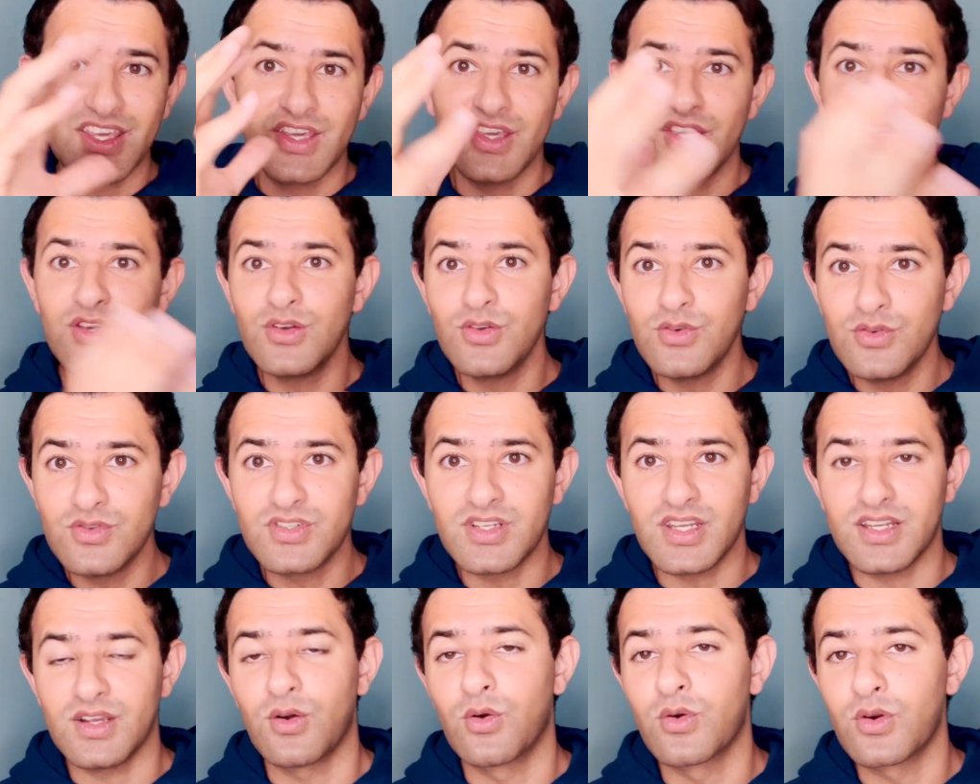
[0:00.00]

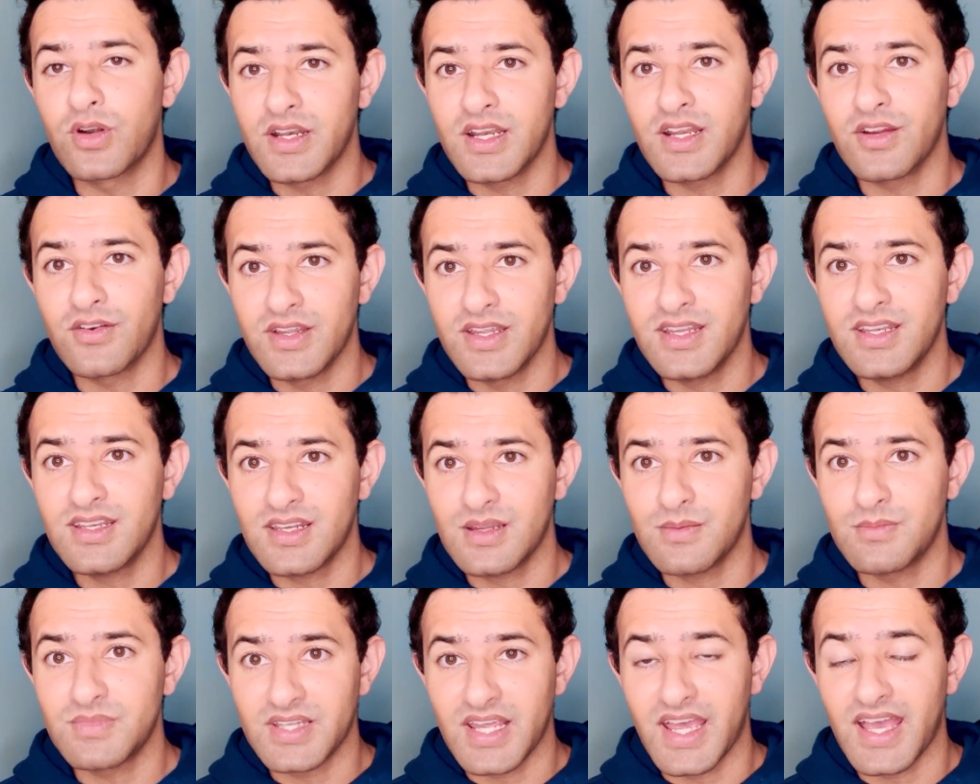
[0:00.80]
huge ordinary
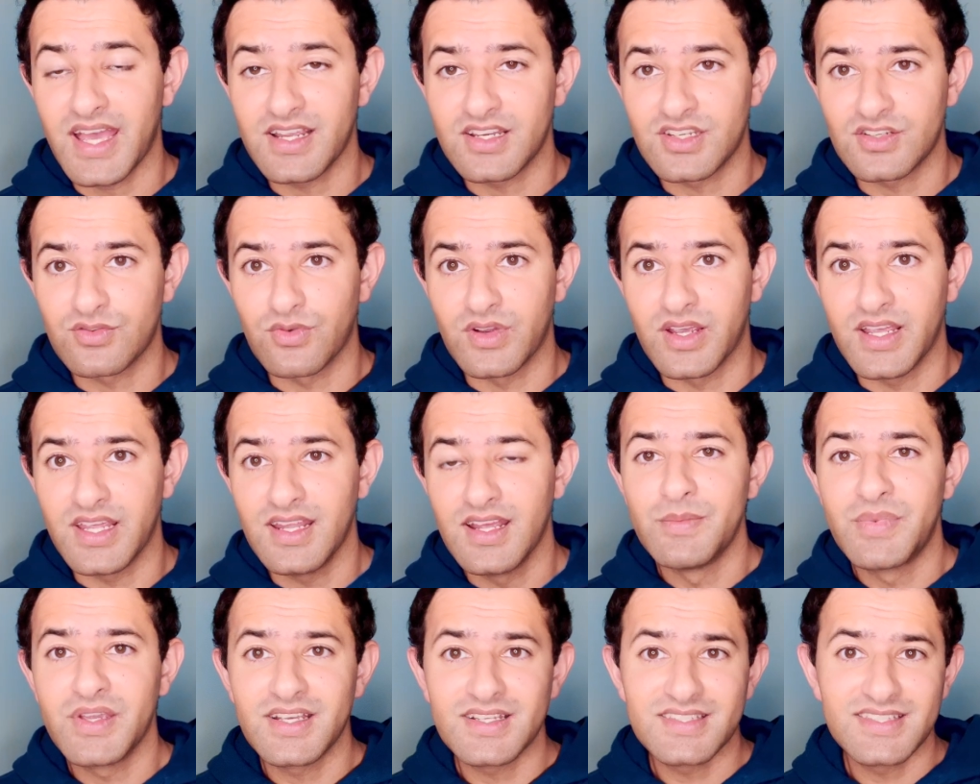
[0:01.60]
income tax rate
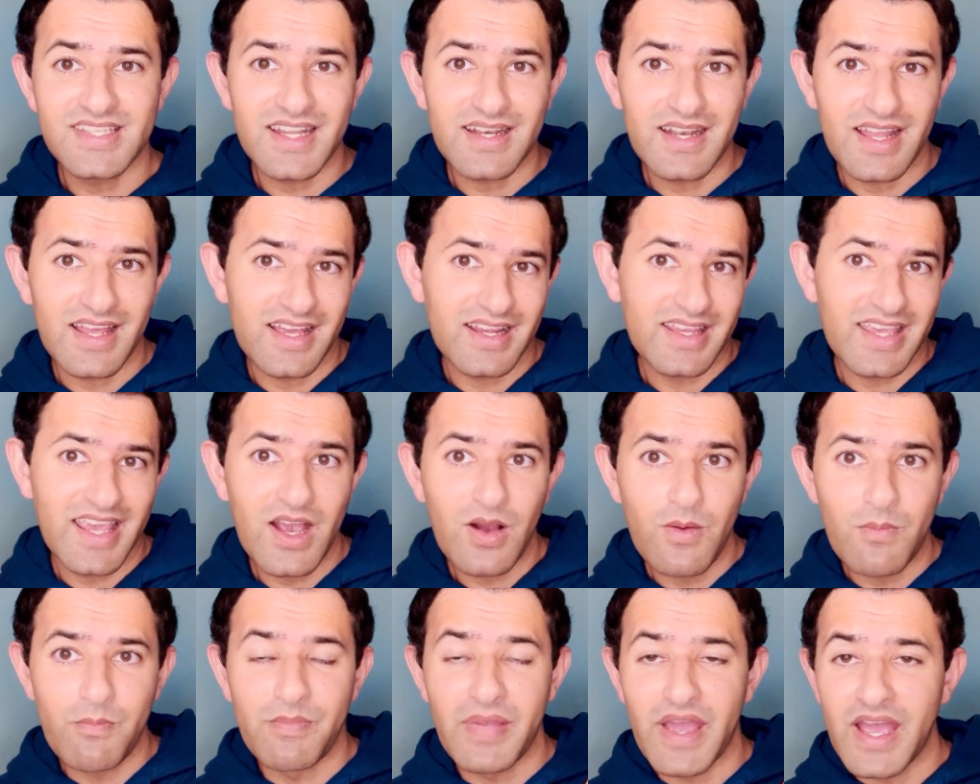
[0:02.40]
because that
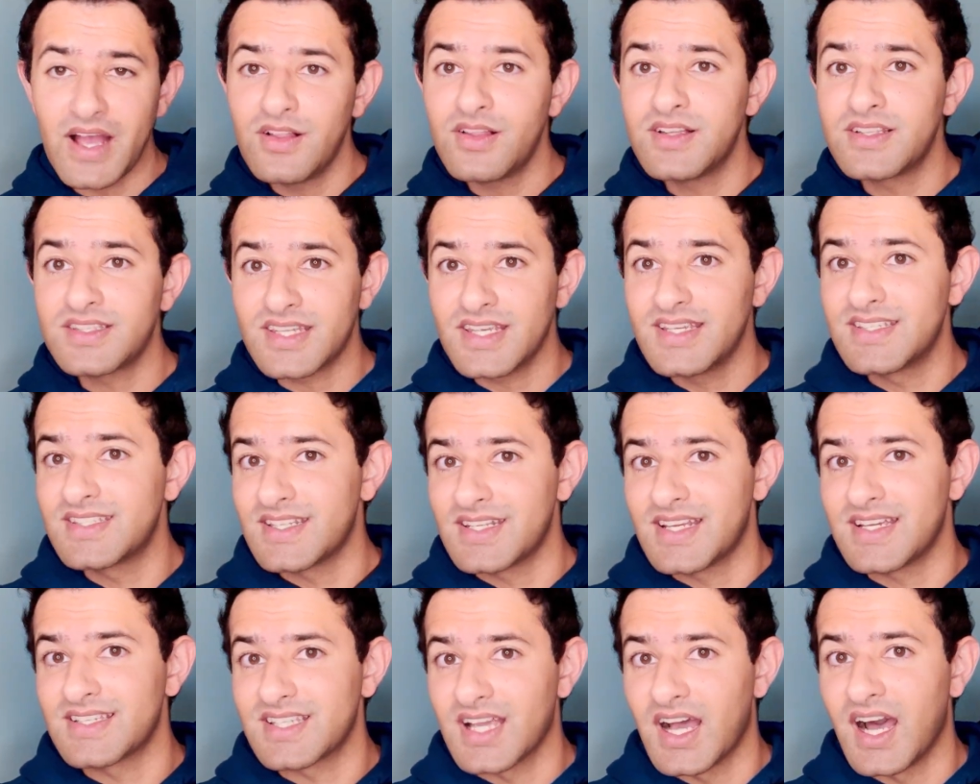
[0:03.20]
account balance
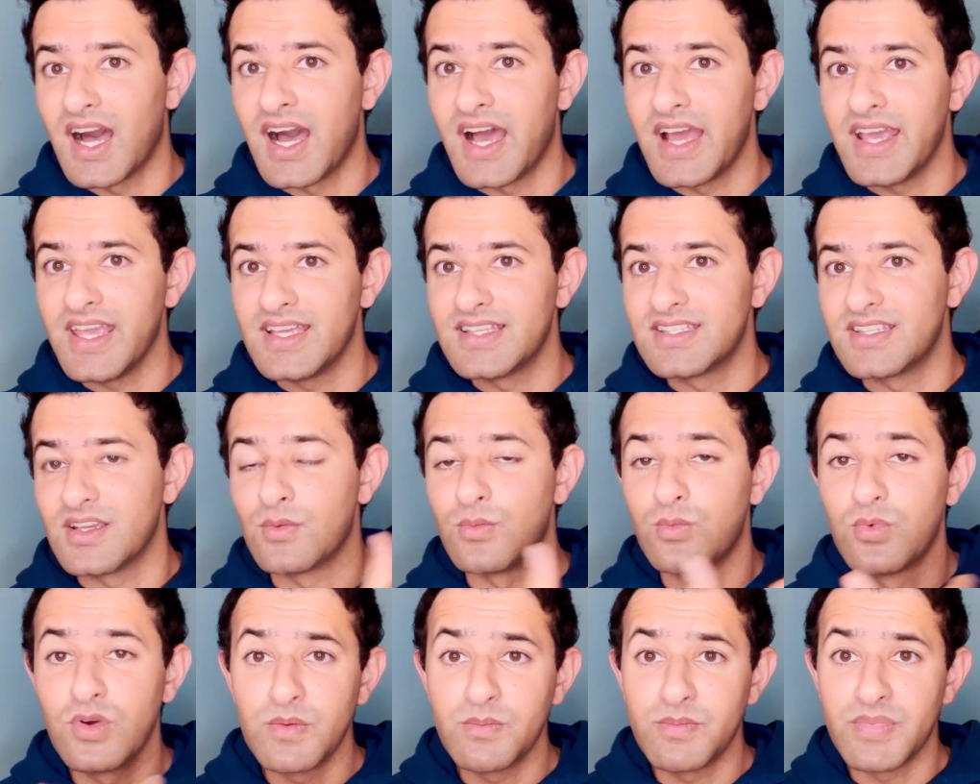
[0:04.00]
isn't as high as it
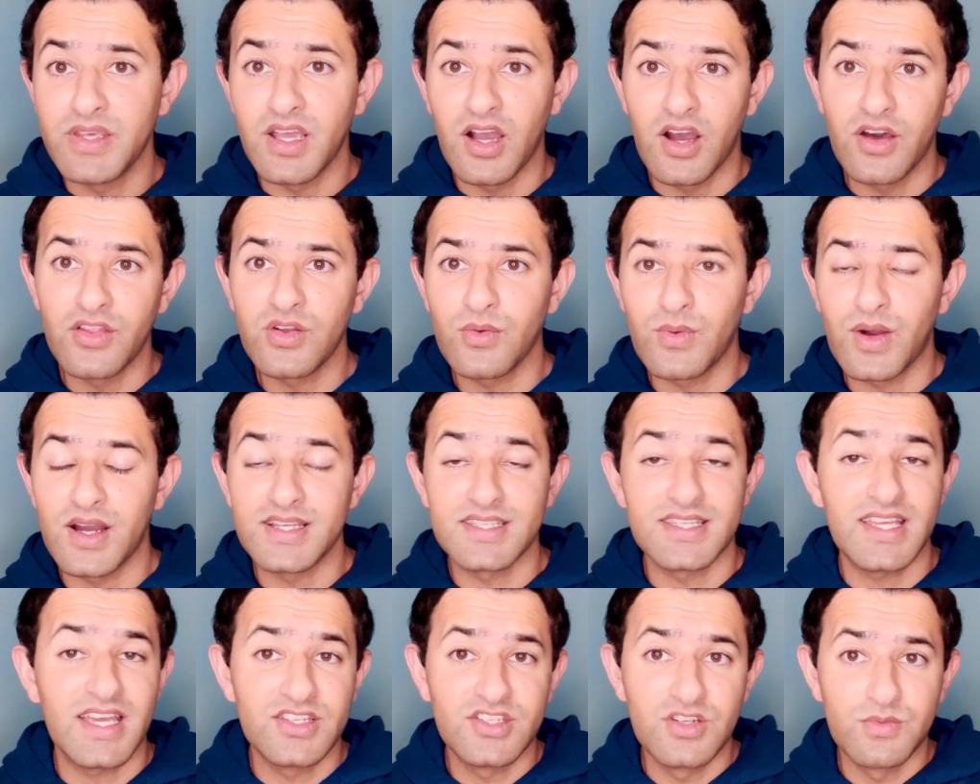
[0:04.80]
would be
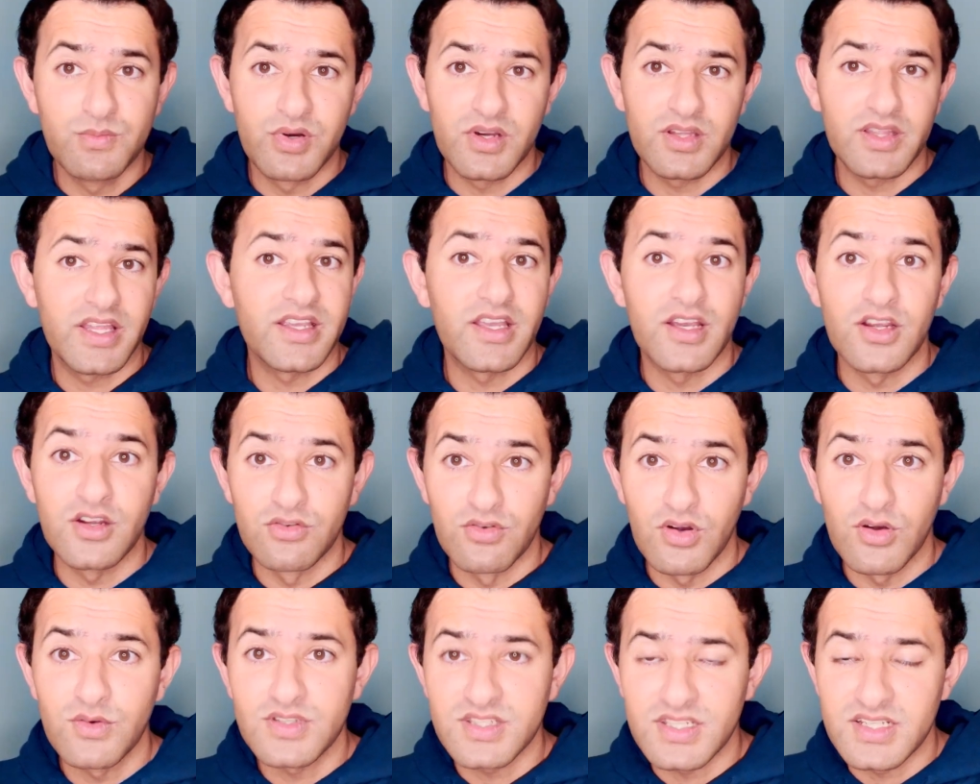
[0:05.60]
otherwise had you put like a
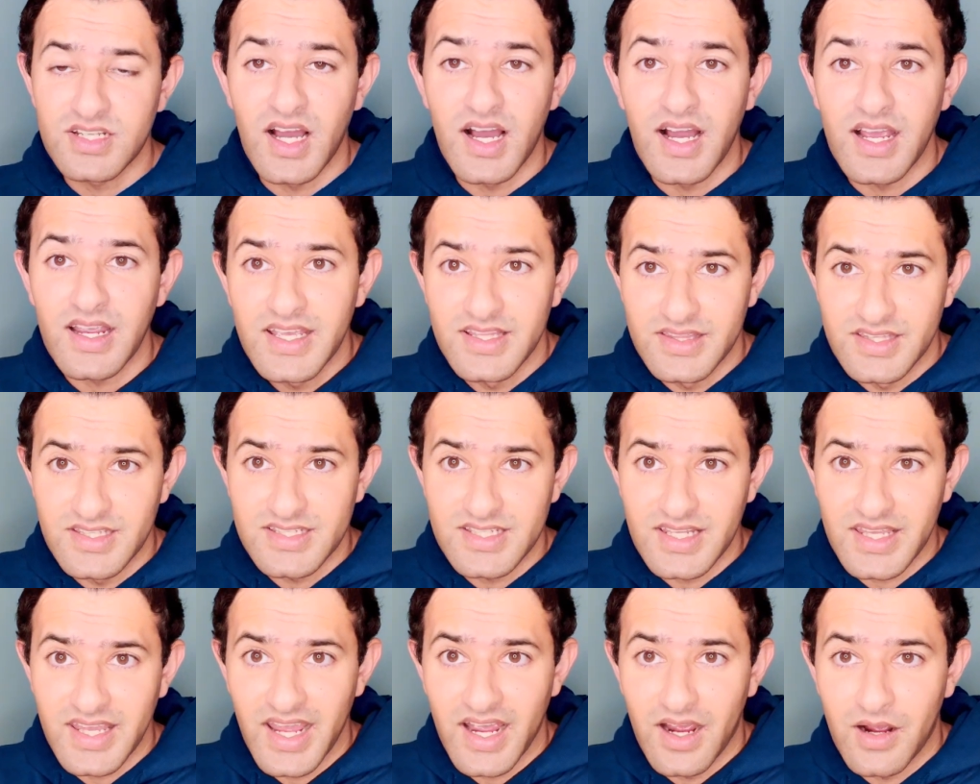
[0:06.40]
growth stock in
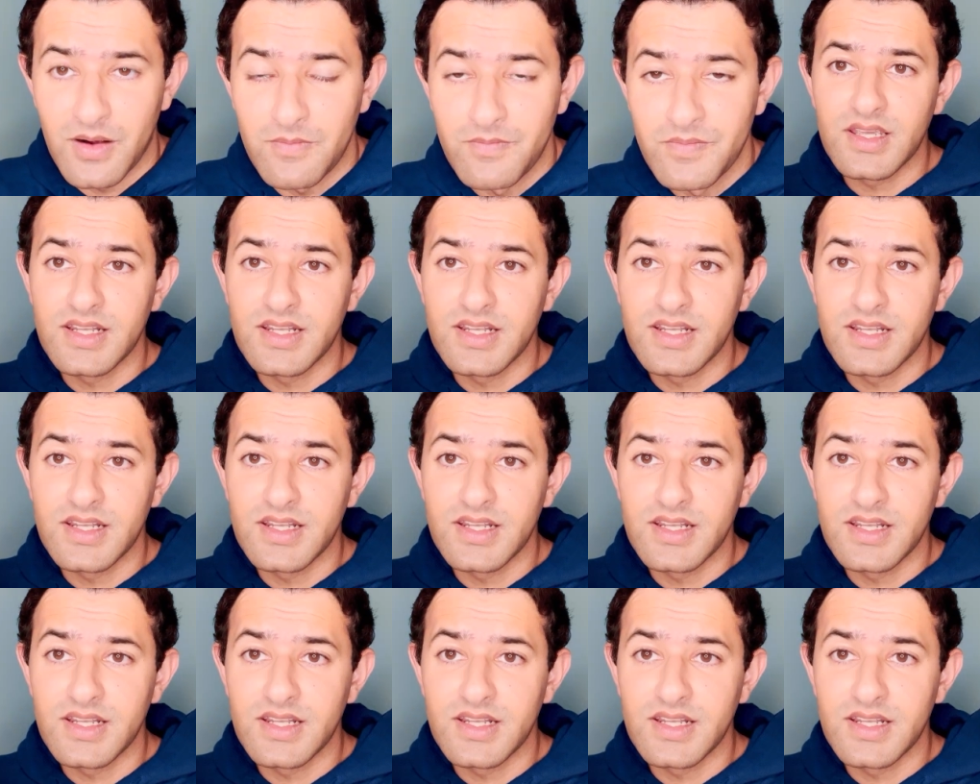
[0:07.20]
this account.